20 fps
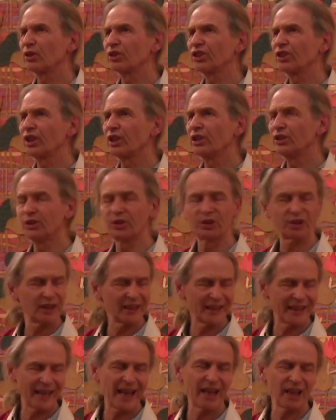got so used
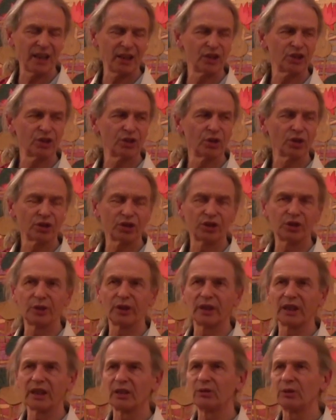again to not
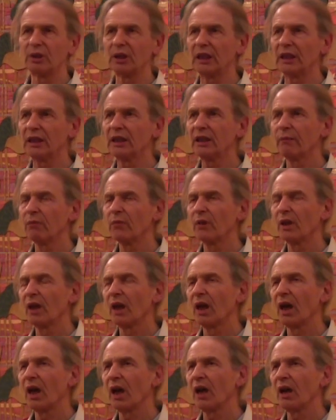doing it, really.
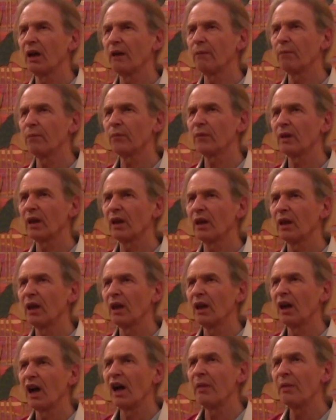And
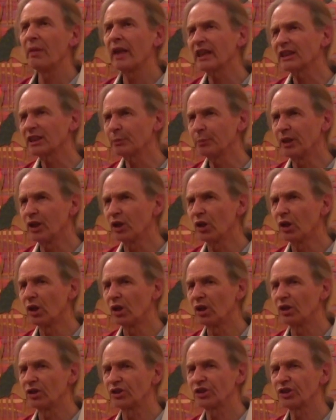that's
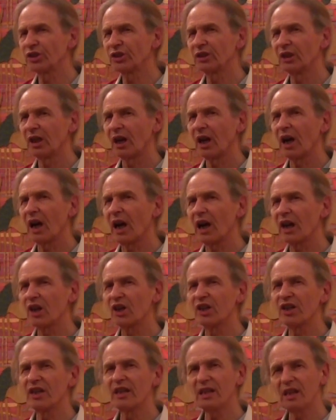because I
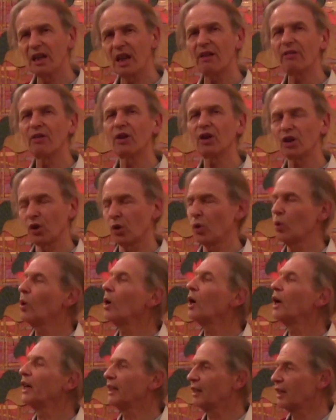could never
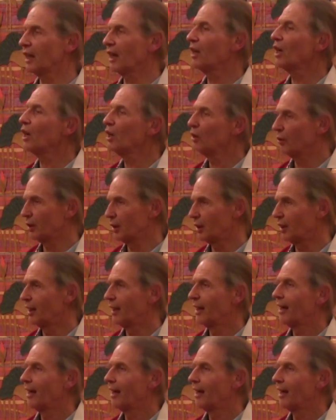quite get over